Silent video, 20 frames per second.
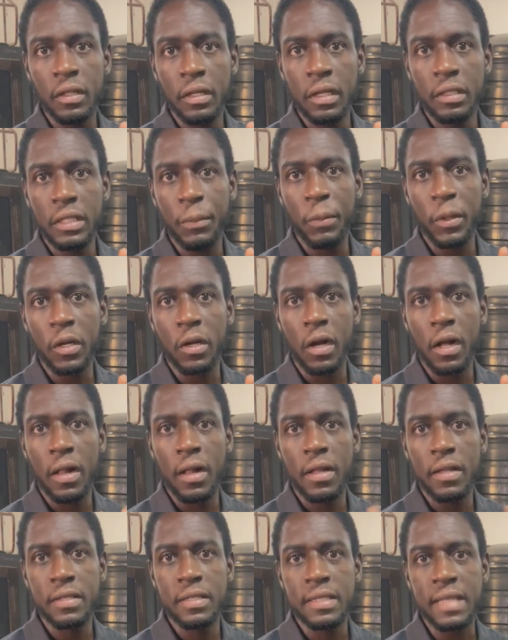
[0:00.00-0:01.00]

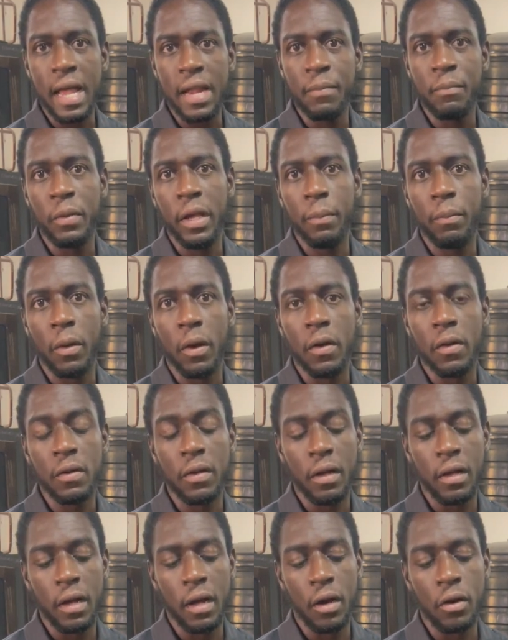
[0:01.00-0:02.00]
typical sandpaper,
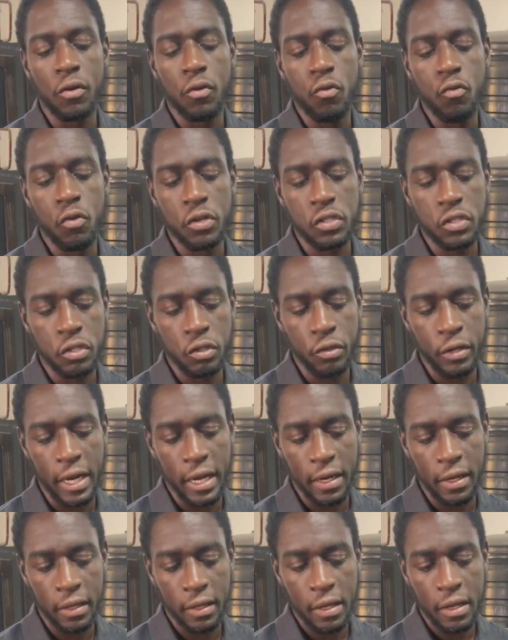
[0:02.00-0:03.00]
a coarse
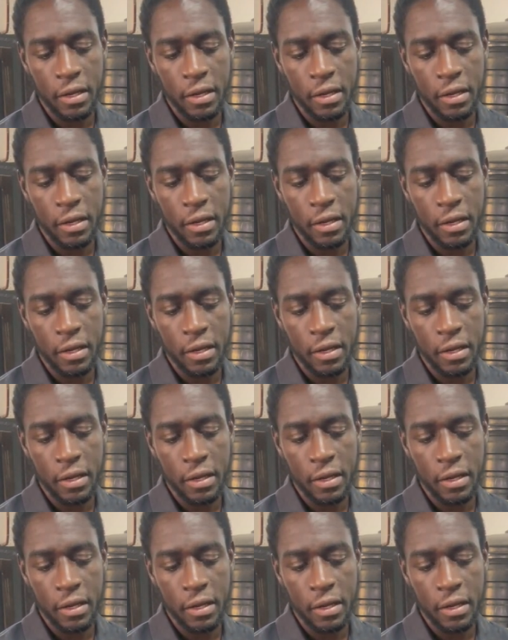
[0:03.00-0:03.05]
grade.